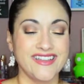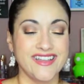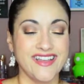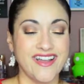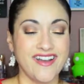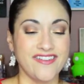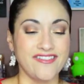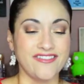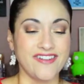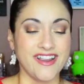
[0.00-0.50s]

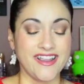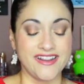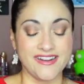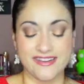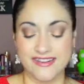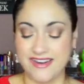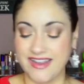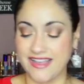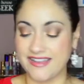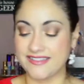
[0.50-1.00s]
All right.
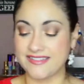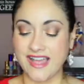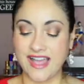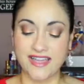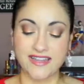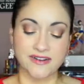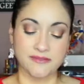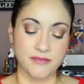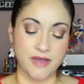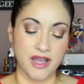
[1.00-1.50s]
Next
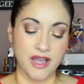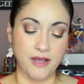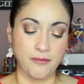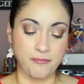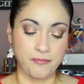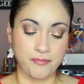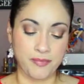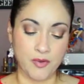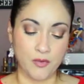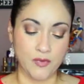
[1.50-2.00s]
item up,
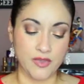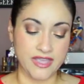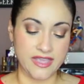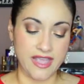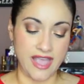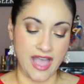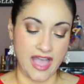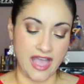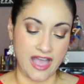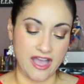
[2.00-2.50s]

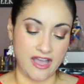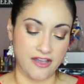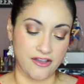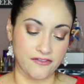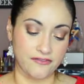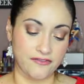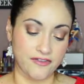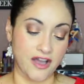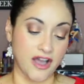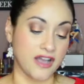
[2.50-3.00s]
we
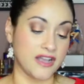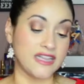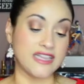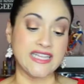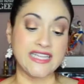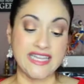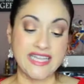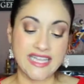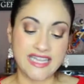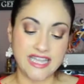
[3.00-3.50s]
have a
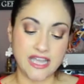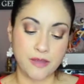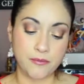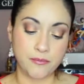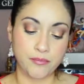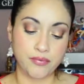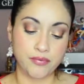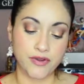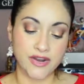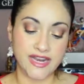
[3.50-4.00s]
Clinique
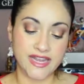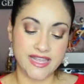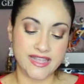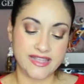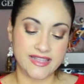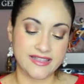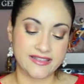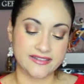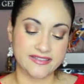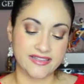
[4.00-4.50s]
Pretty
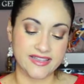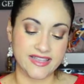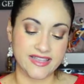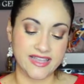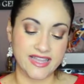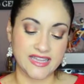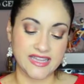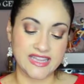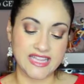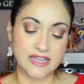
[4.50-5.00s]

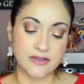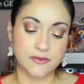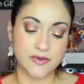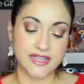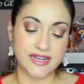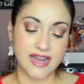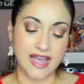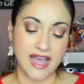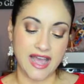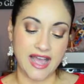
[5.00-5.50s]
Easy
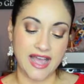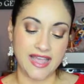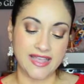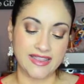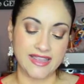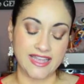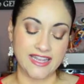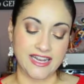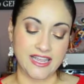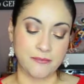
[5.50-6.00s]
Liquid
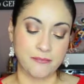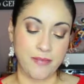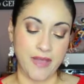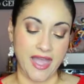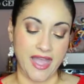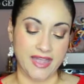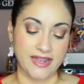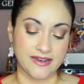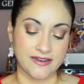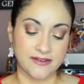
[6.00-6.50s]
Eyelining
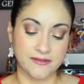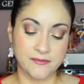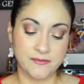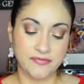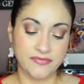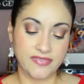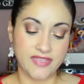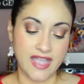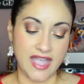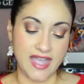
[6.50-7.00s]
Pen.
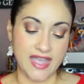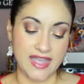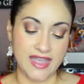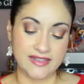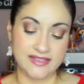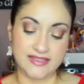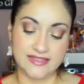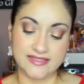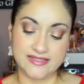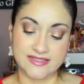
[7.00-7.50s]

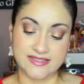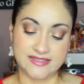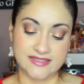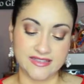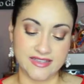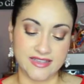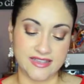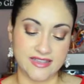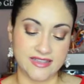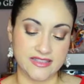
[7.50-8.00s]
And this is
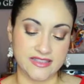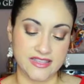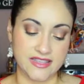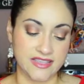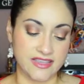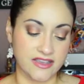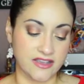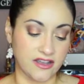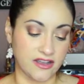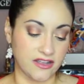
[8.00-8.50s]
in
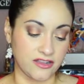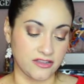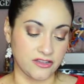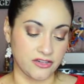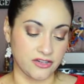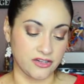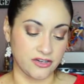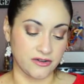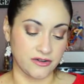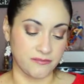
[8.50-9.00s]
the
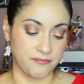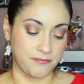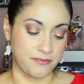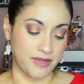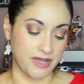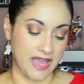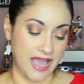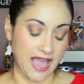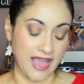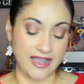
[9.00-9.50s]
color
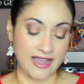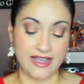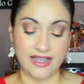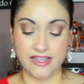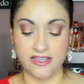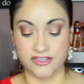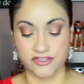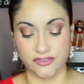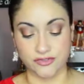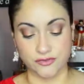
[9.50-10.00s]
black,
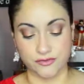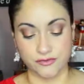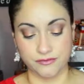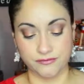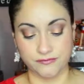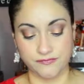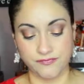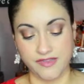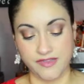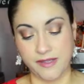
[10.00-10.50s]
I
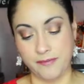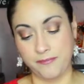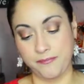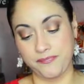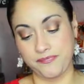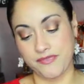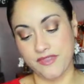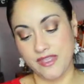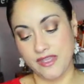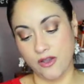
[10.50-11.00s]
assume. Yep.
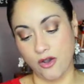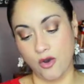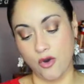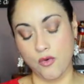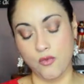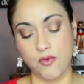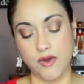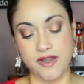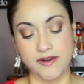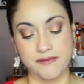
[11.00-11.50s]

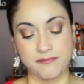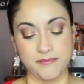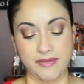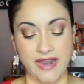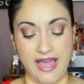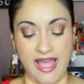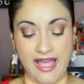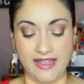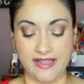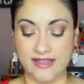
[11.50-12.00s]
01
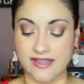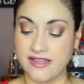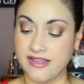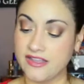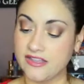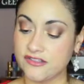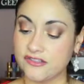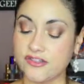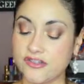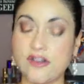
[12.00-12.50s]
black.
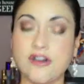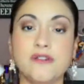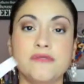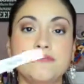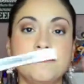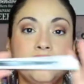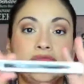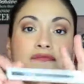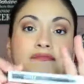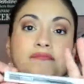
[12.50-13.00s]
So,
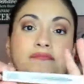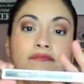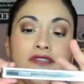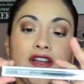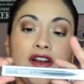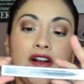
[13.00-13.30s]
you